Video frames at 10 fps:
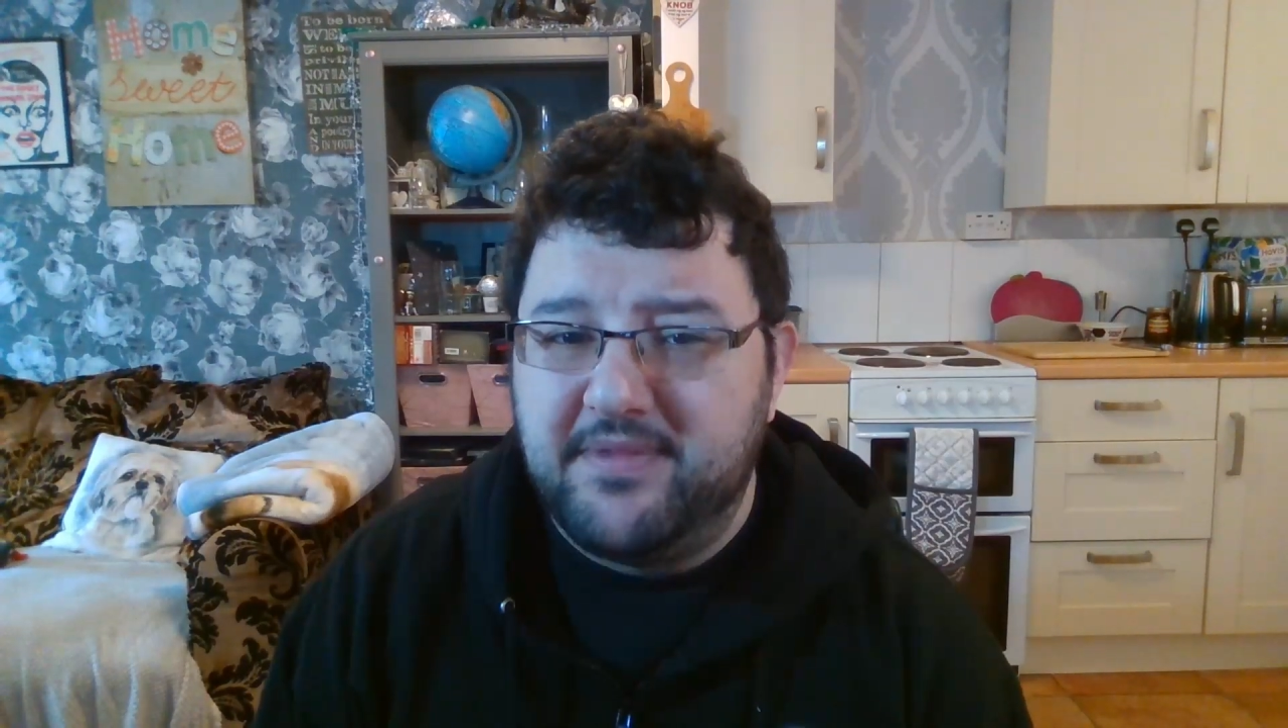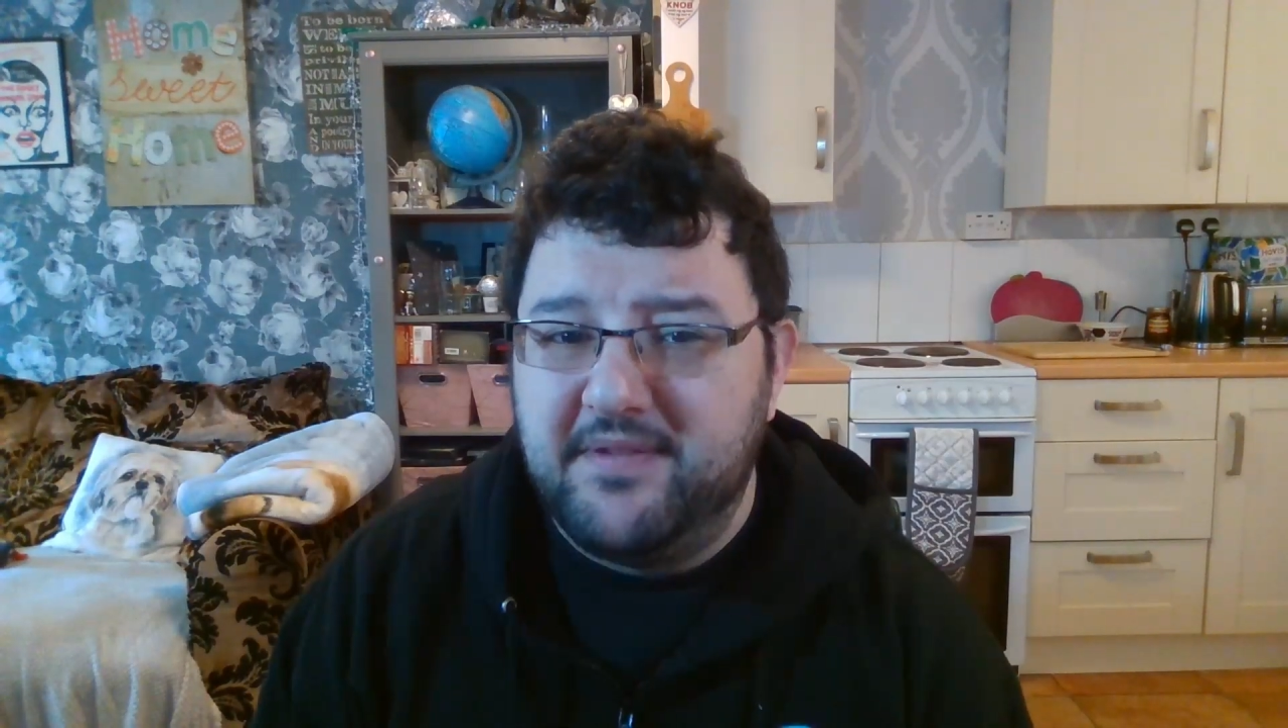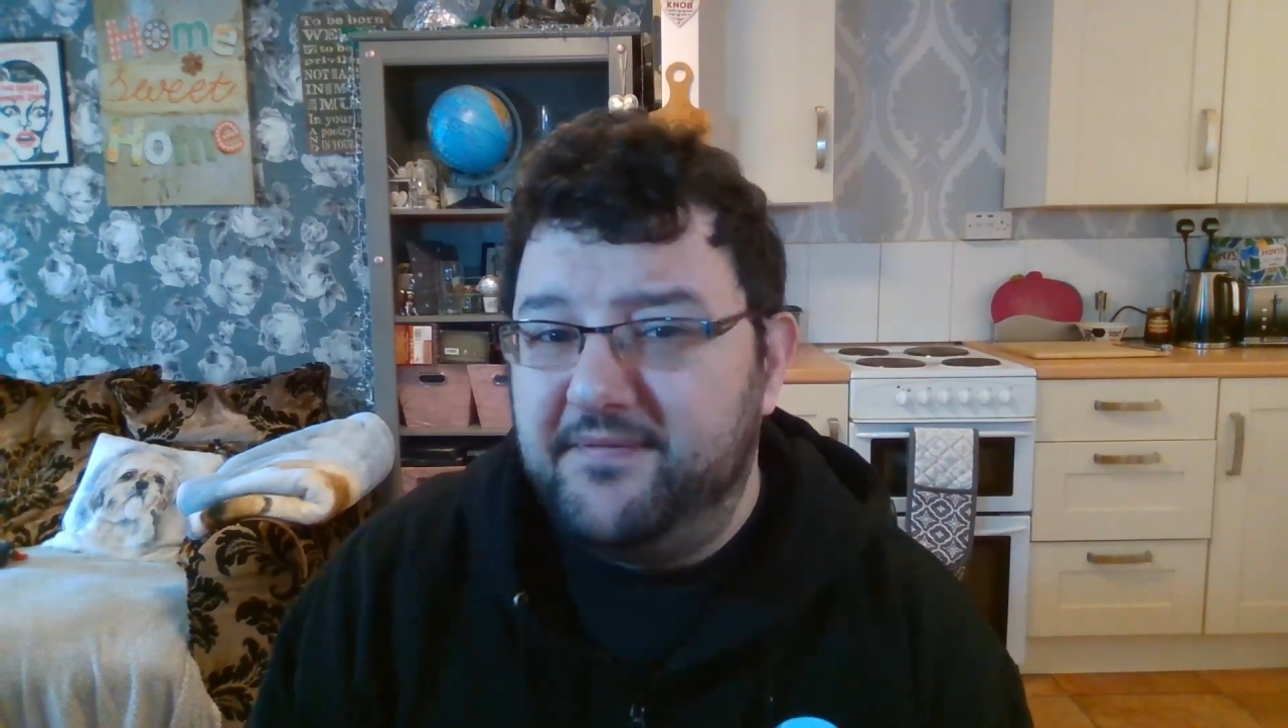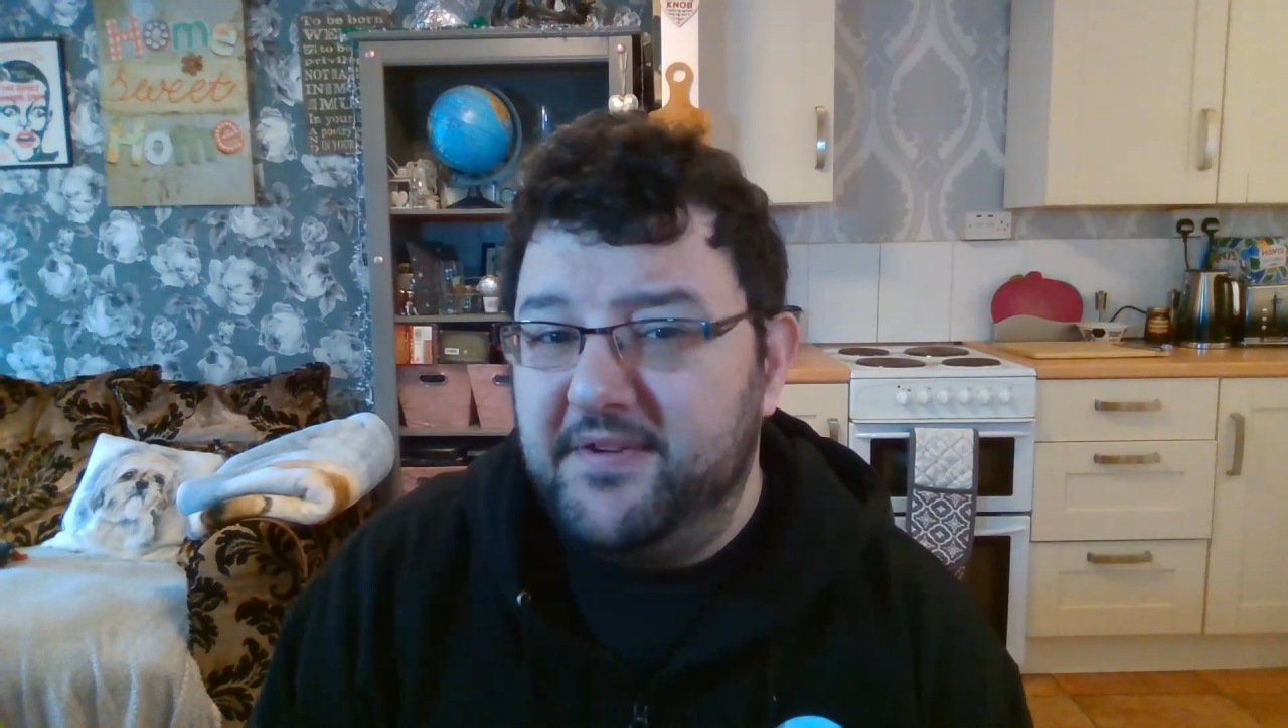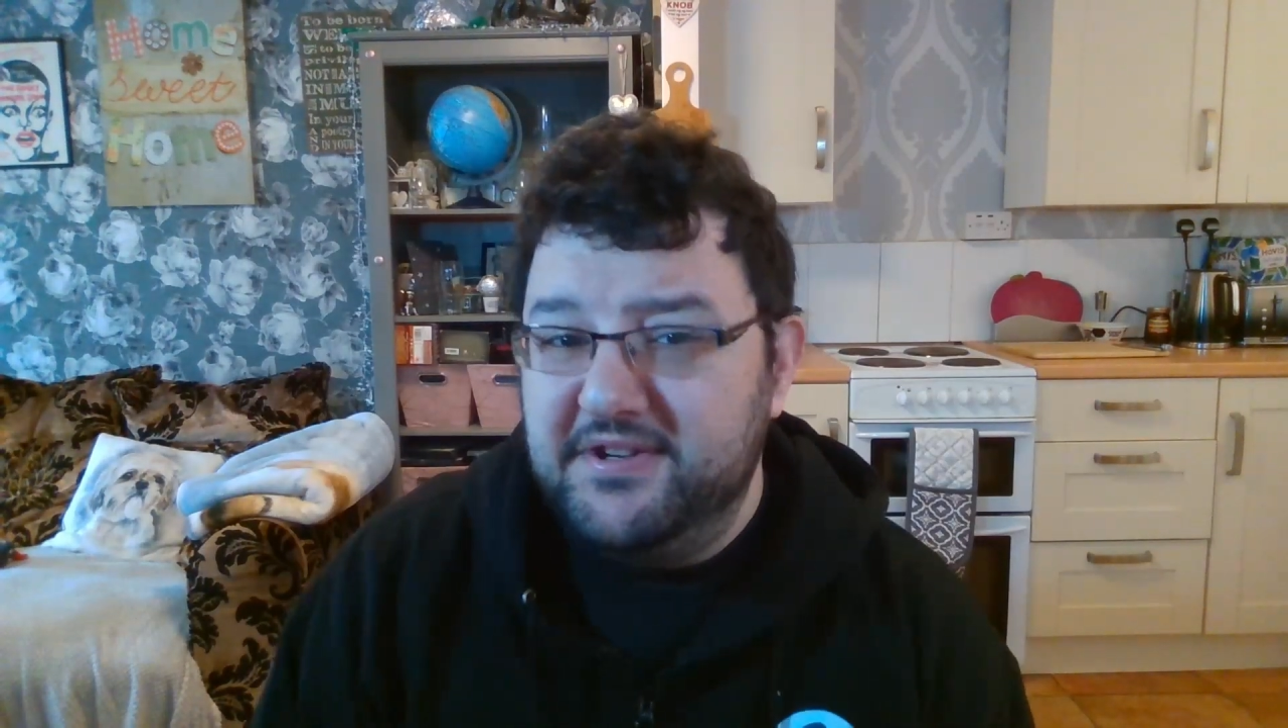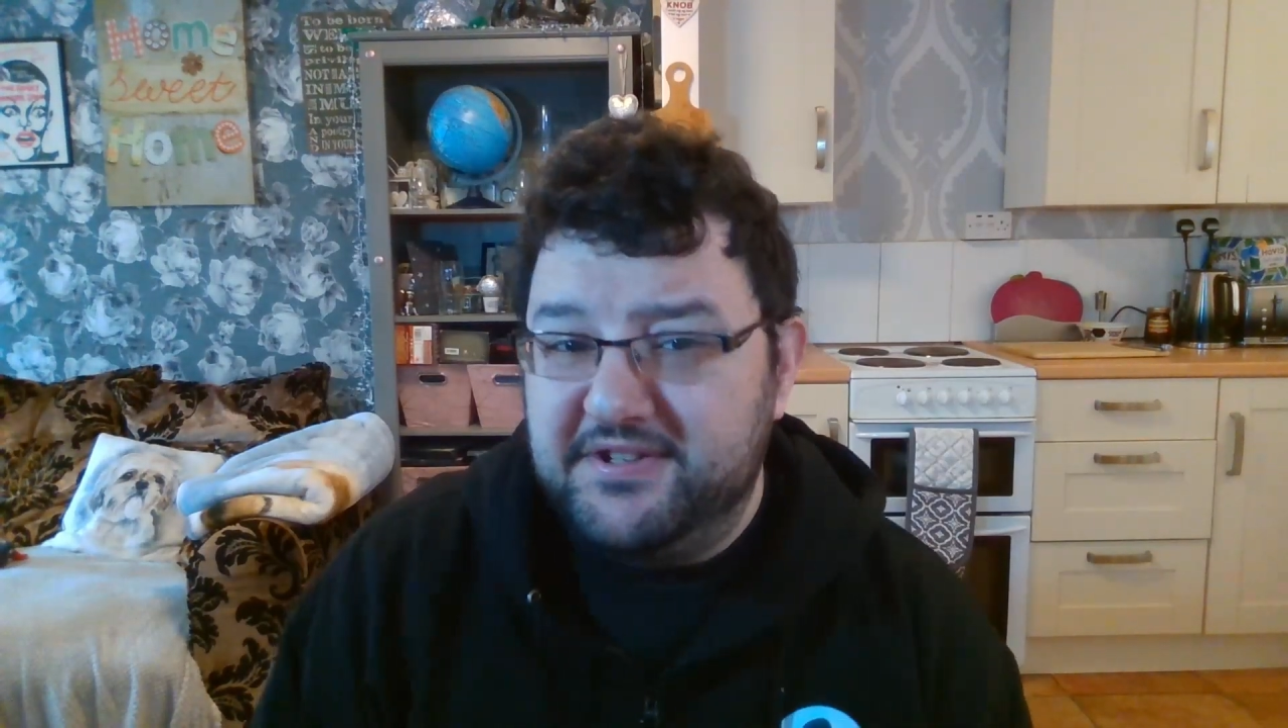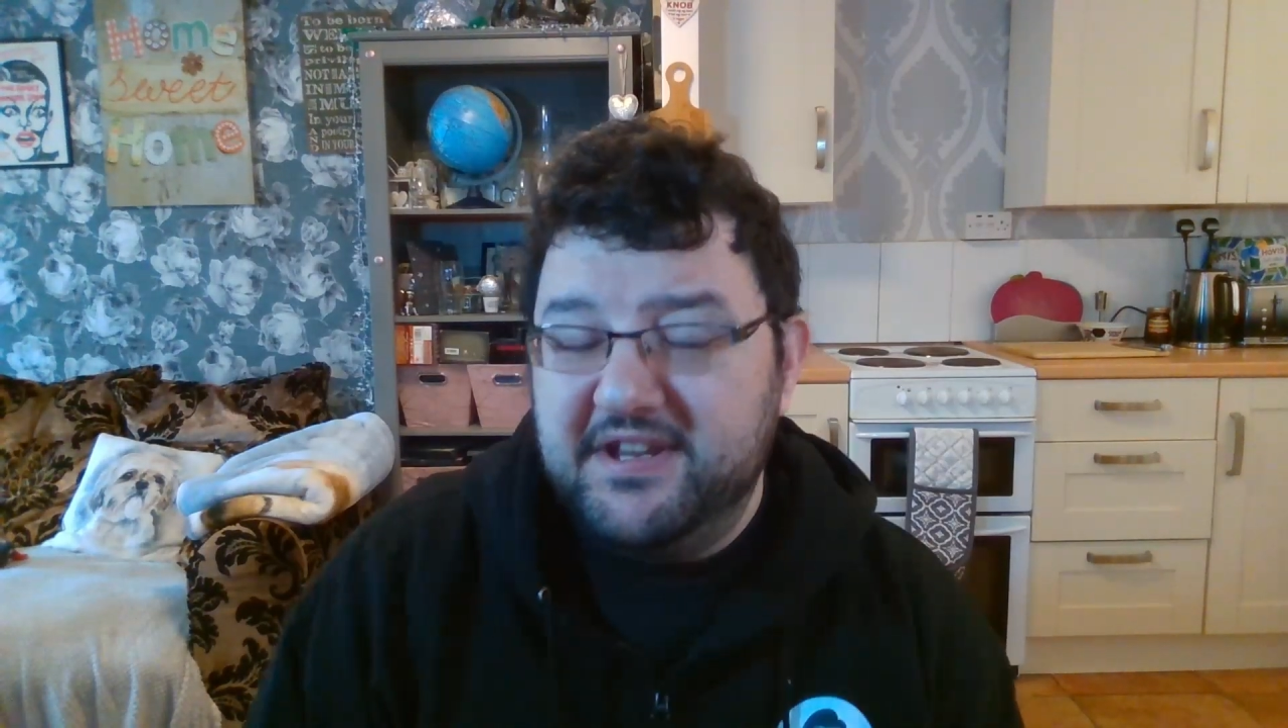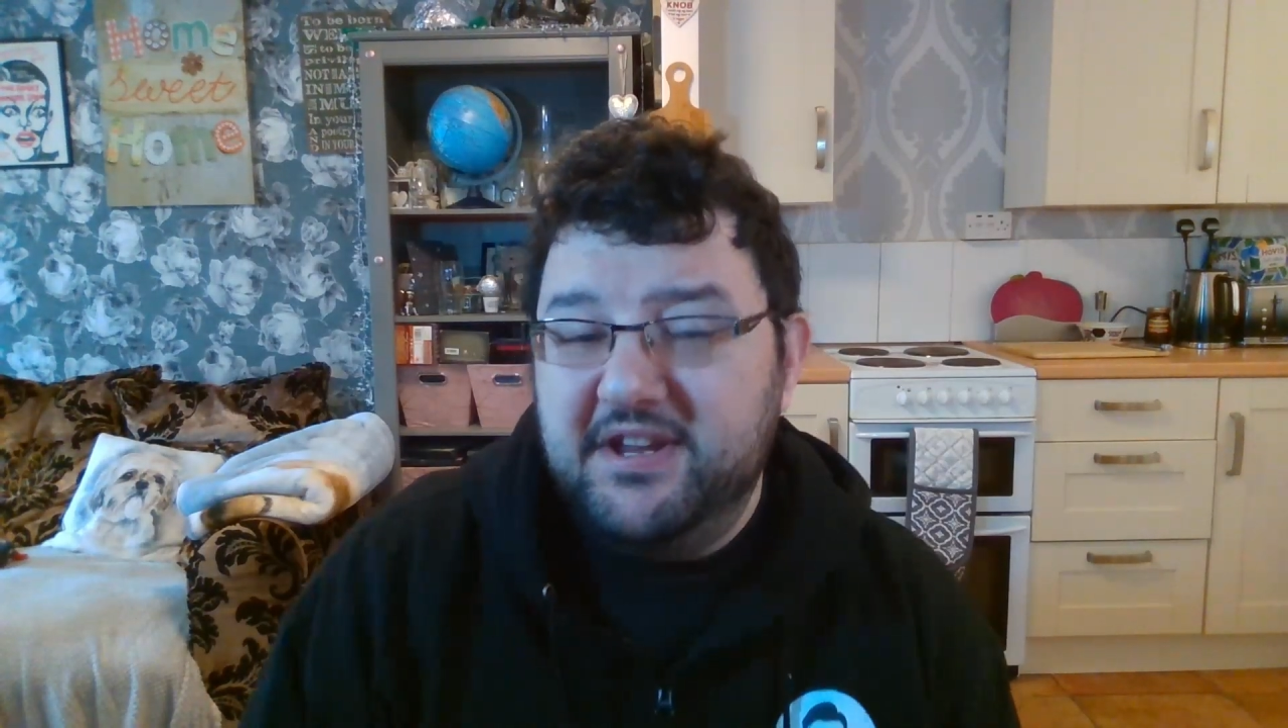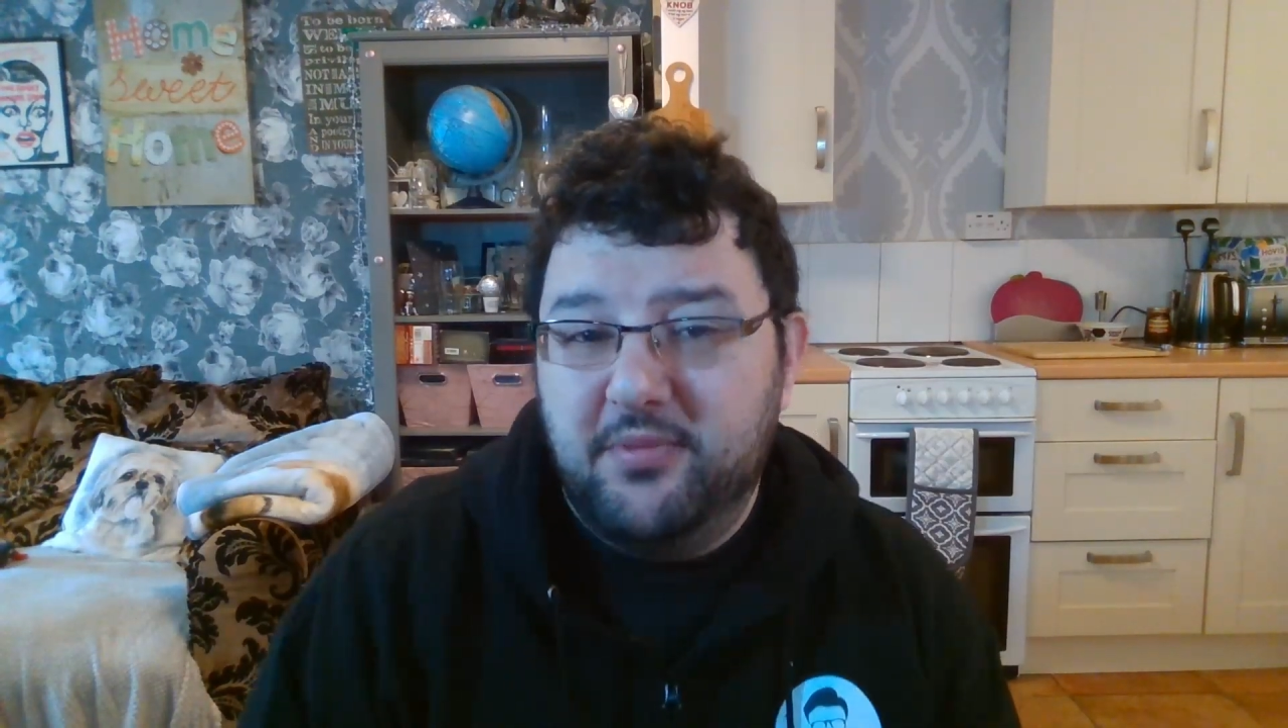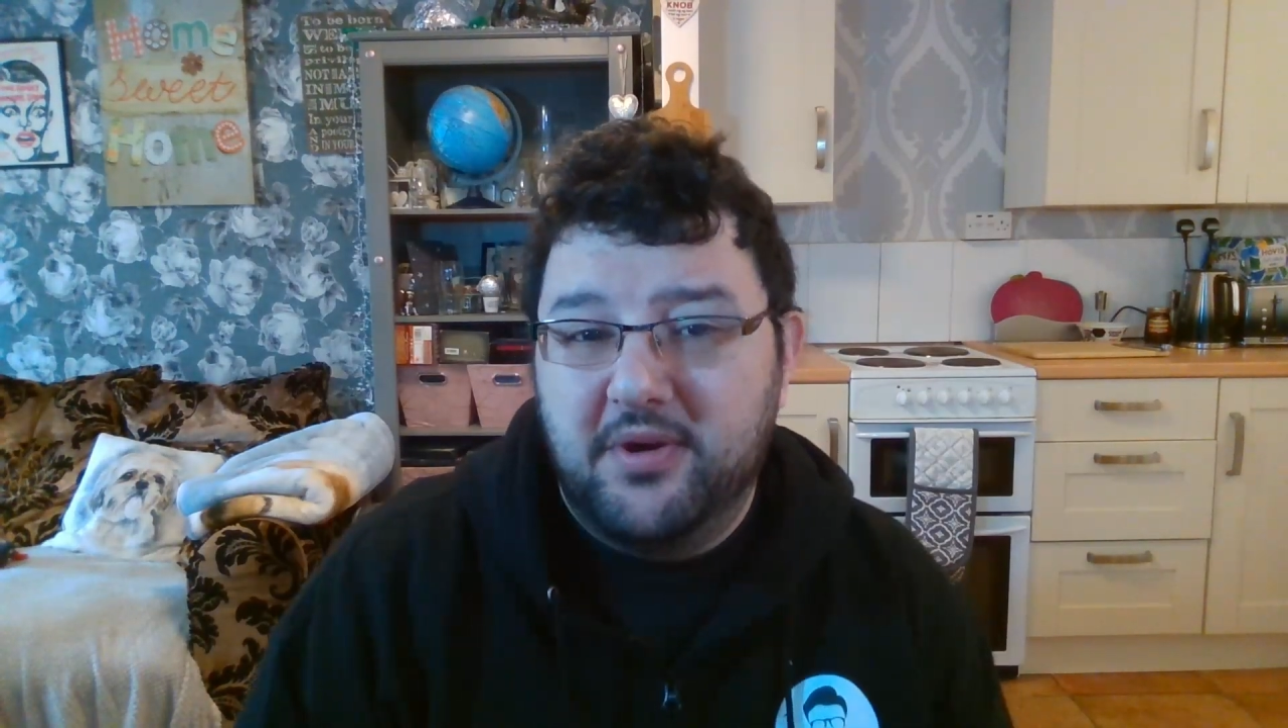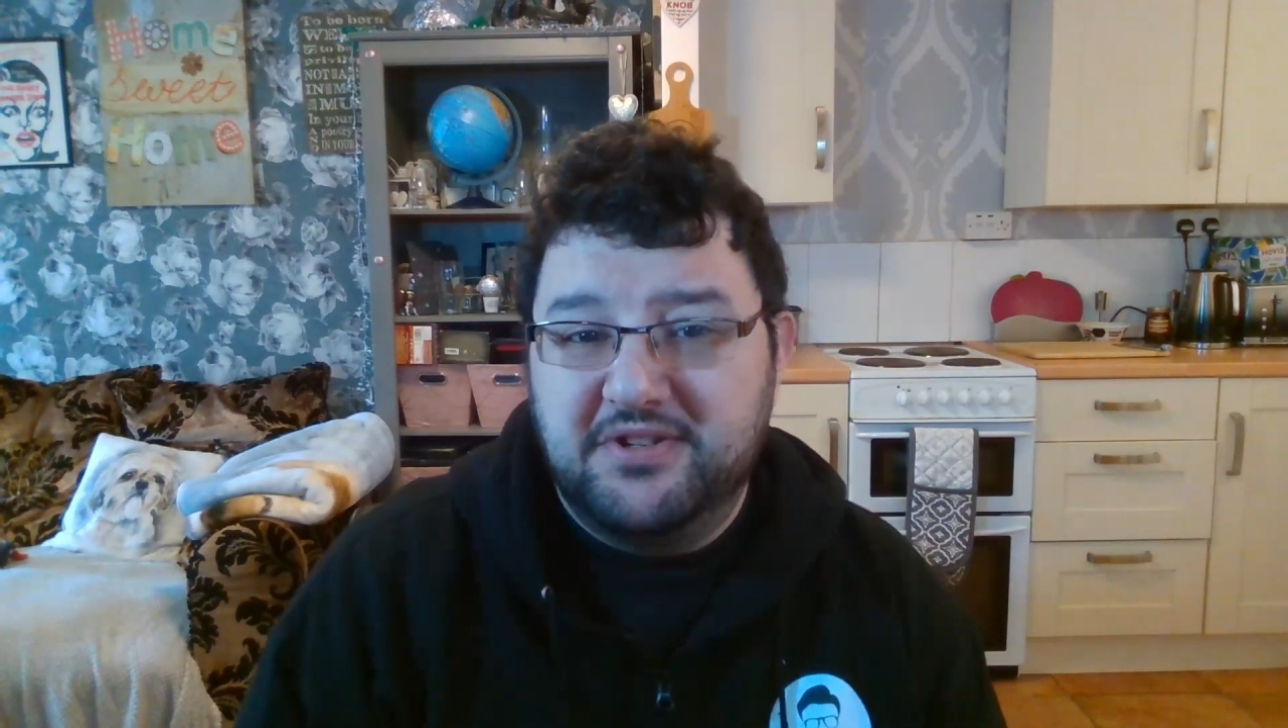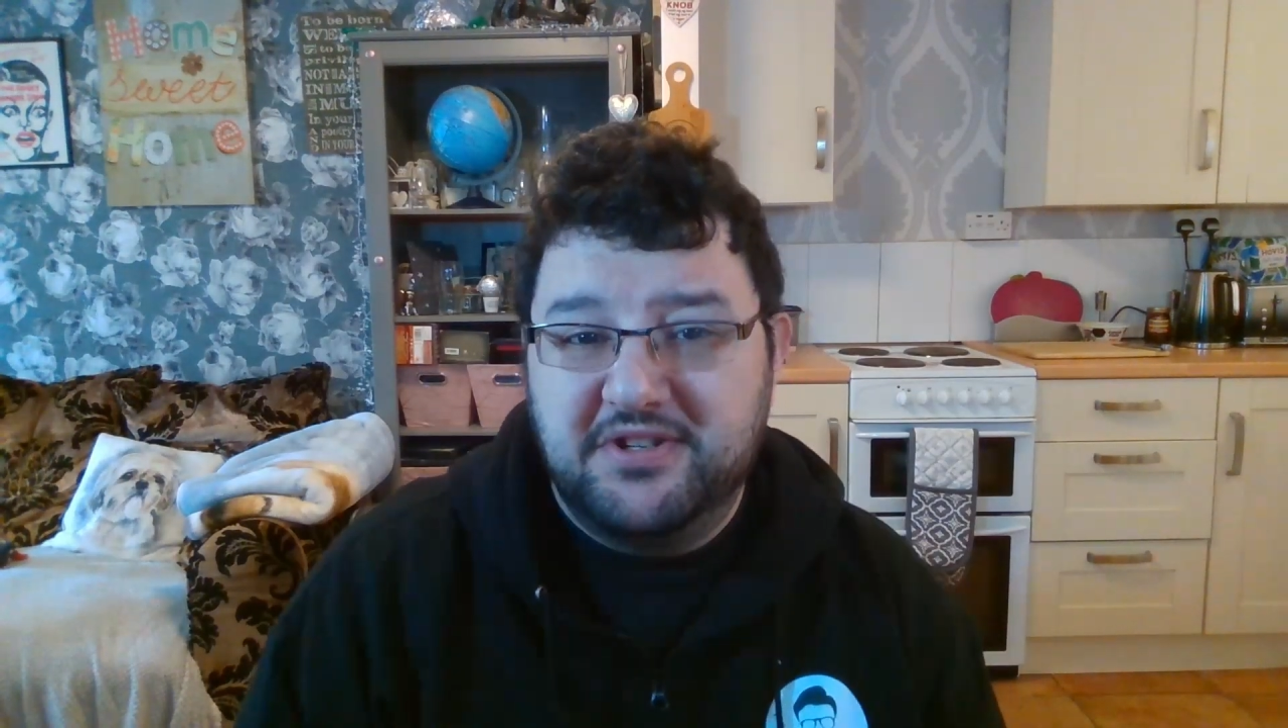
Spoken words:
the first thing you want